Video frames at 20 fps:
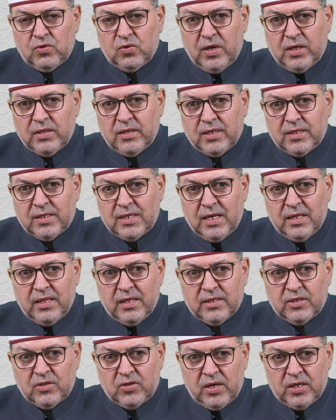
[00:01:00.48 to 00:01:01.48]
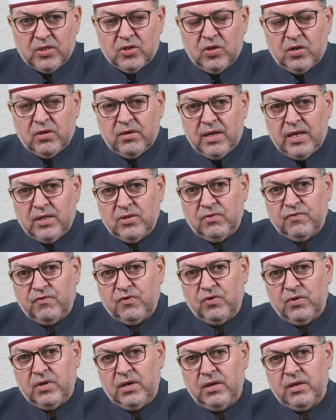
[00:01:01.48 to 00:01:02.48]
to understand the structure
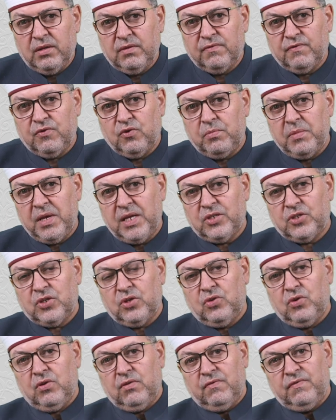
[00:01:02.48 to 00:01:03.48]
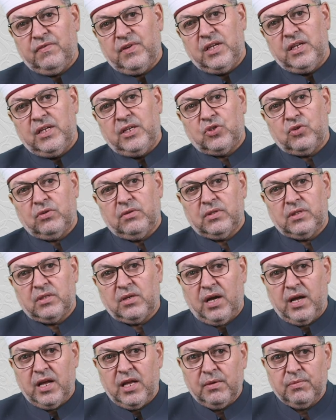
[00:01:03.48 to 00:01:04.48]
and formation of each
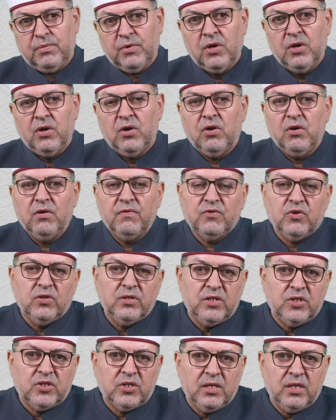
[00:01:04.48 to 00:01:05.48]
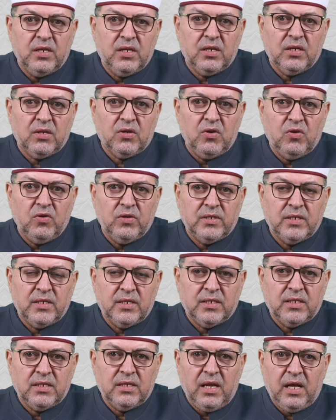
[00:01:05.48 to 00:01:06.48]
type of conditional clauses,